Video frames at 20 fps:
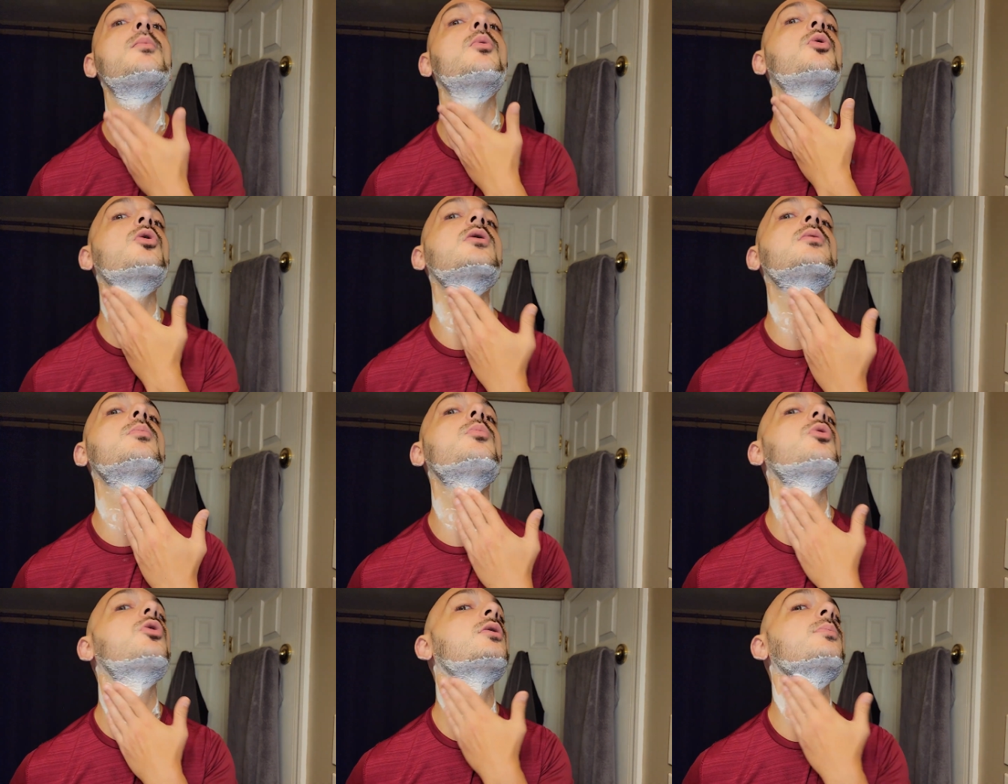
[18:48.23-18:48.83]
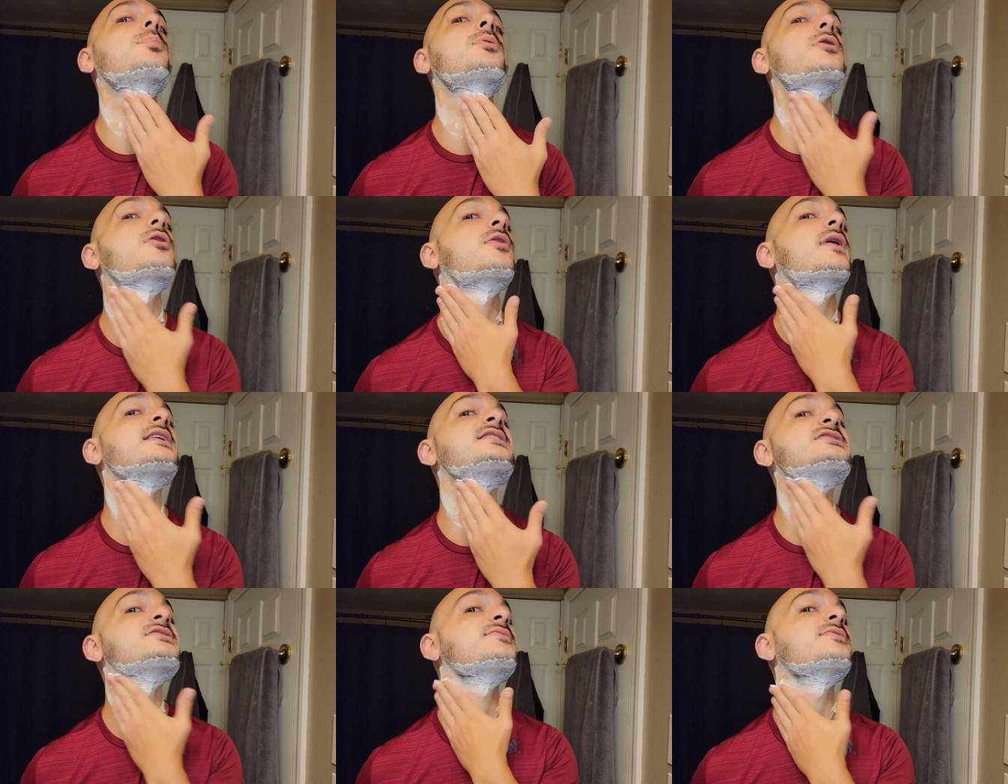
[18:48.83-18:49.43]
more and more
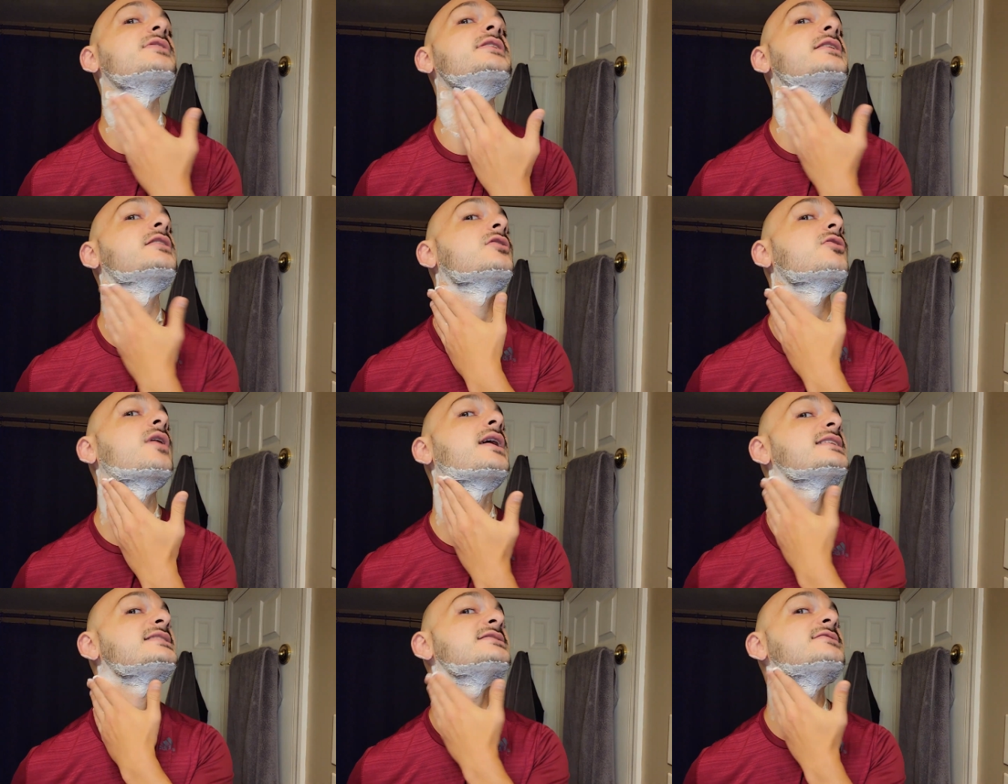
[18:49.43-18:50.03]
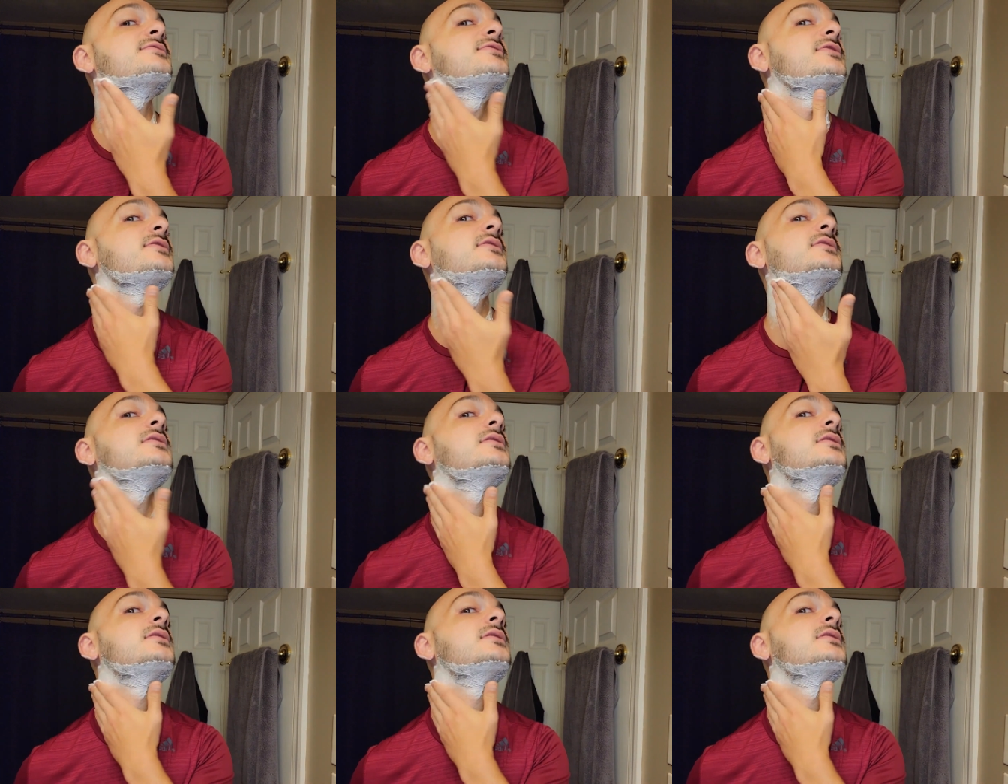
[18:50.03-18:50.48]
progressively aggressive